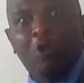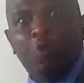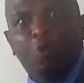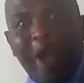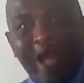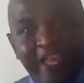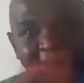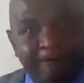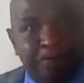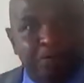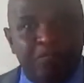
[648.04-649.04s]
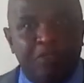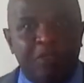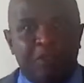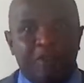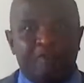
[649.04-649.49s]
why
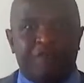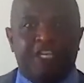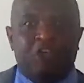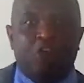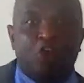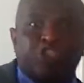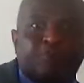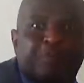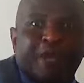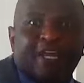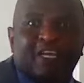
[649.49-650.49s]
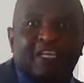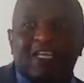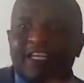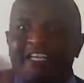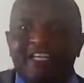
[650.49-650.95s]
the gospel
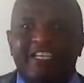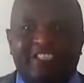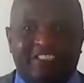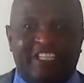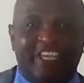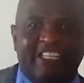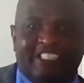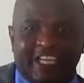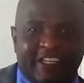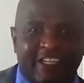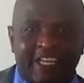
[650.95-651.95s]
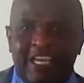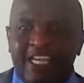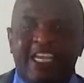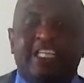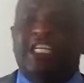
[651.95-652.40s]
is hidden.
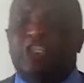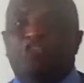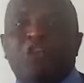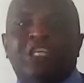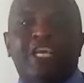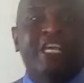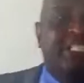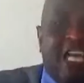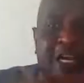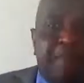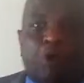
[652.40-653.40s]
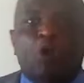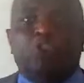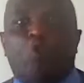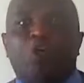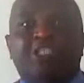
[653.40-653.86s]
It is not hidden
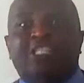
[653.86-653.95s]
because God